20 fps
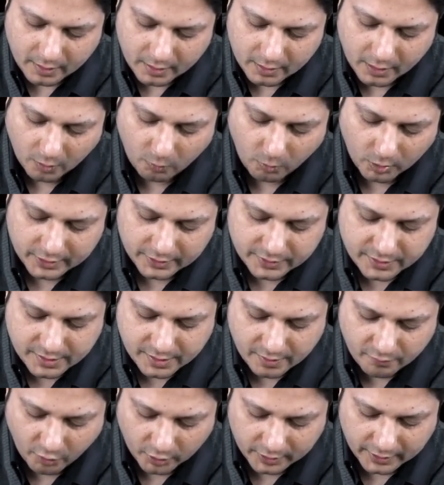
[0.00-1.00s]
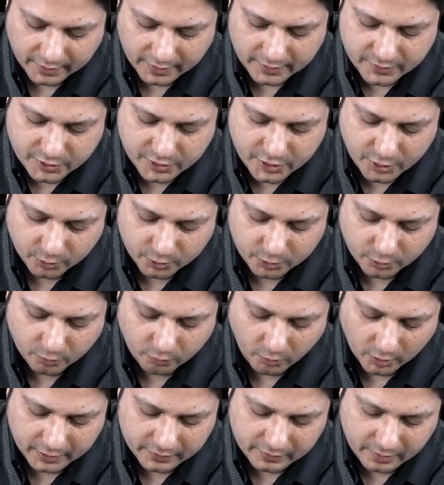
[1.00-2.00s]
Now what it is due to?
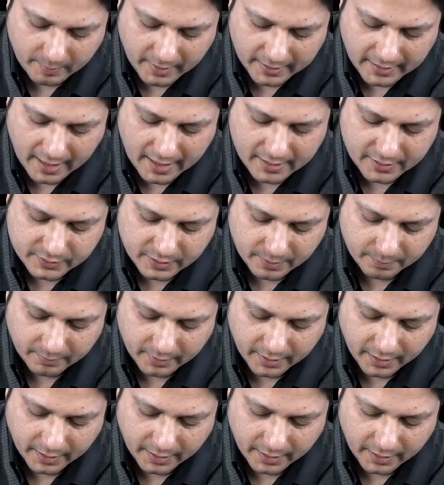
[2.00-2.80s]
What is the mechanism?